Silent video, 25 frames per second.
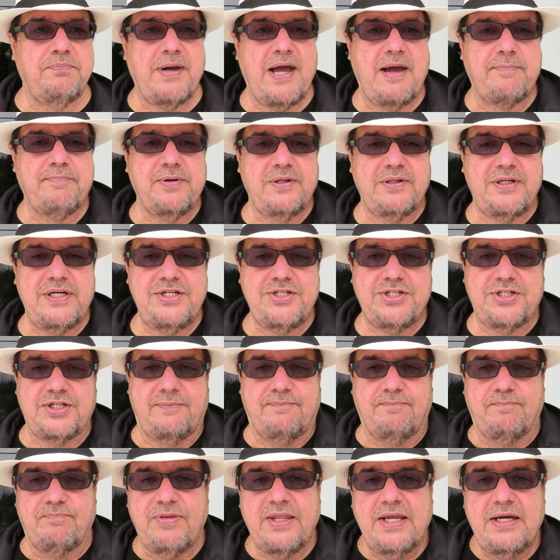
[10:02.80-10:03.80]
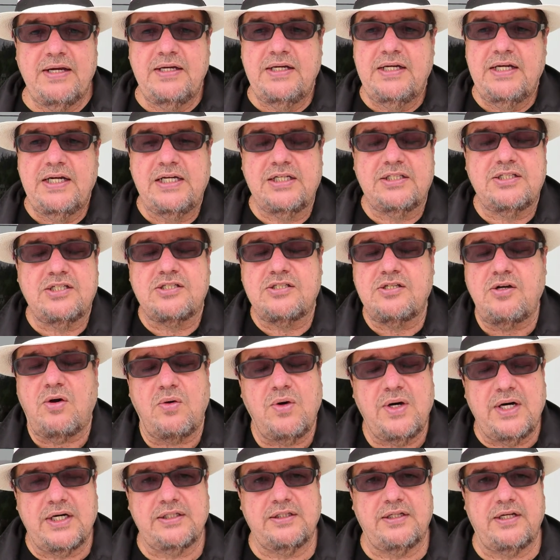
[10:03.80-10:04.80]
population. It's
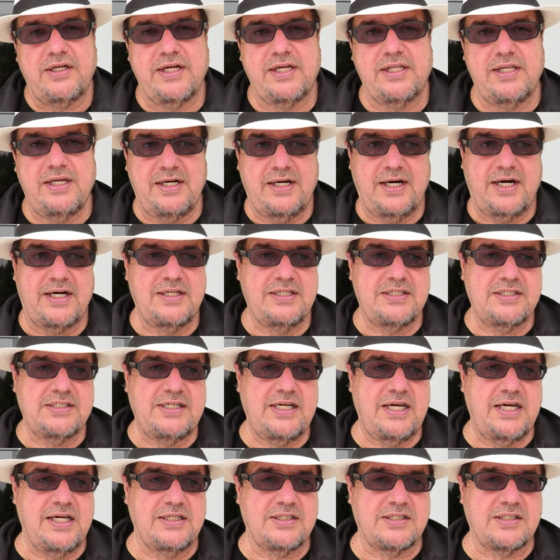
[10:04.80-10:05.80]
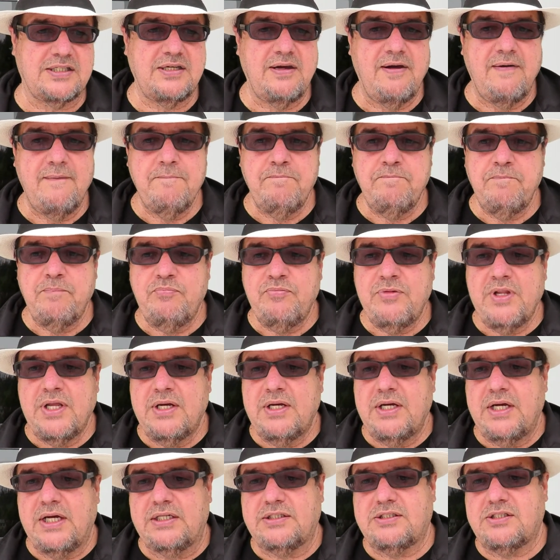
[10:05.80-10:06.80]
so unlike the United States.
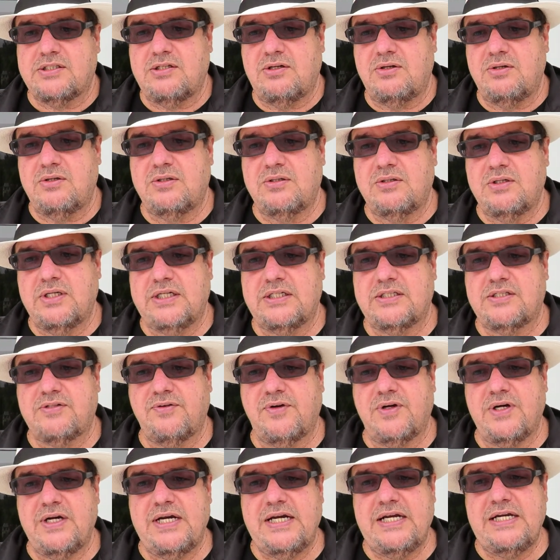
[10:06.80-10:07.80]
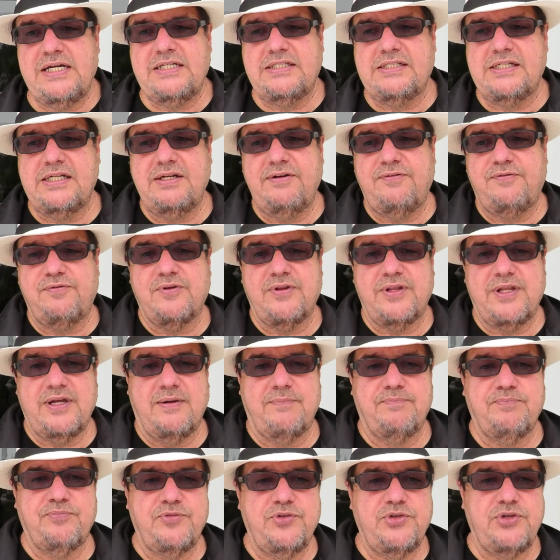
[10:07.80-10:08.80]
And so it's very easy for
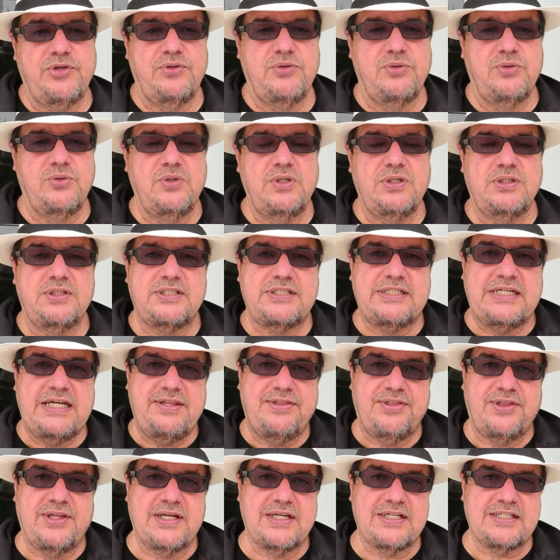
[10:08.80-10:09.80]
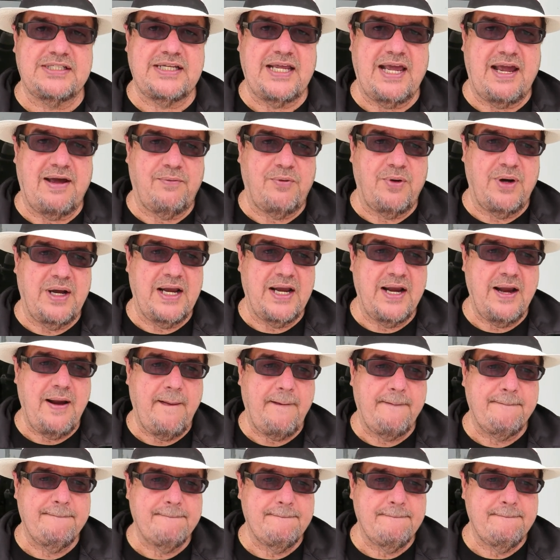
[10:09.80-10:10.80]
them to see things that way.
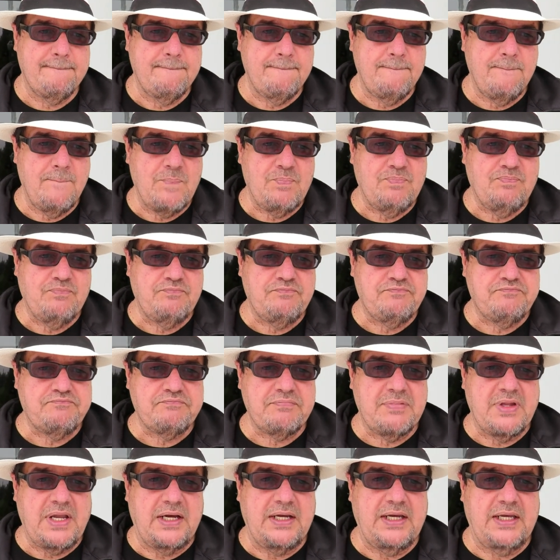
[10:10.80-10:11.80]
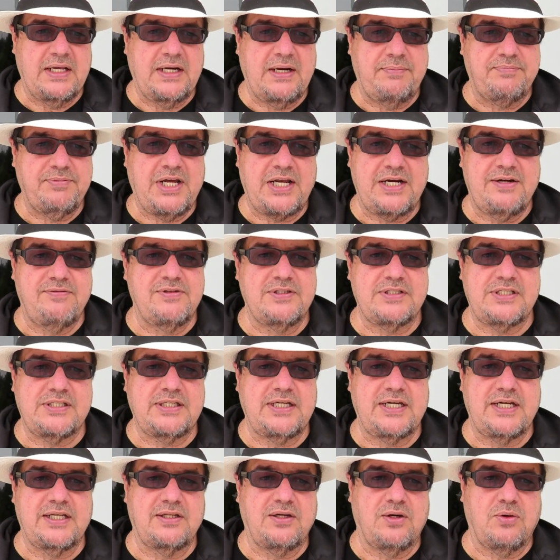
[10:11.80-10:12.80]
And I'm not even
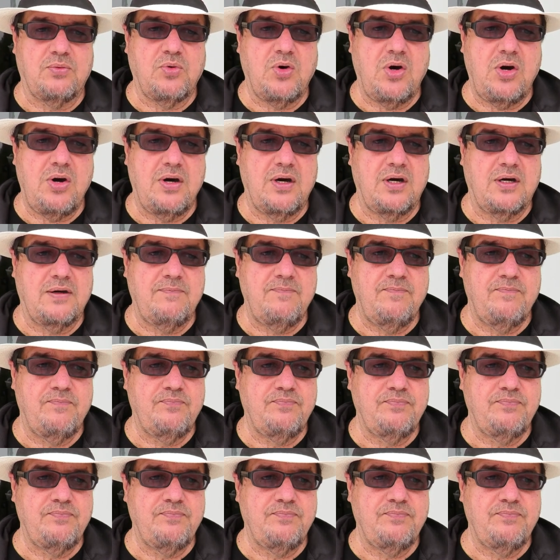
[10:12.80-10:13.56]
saying they're wrong.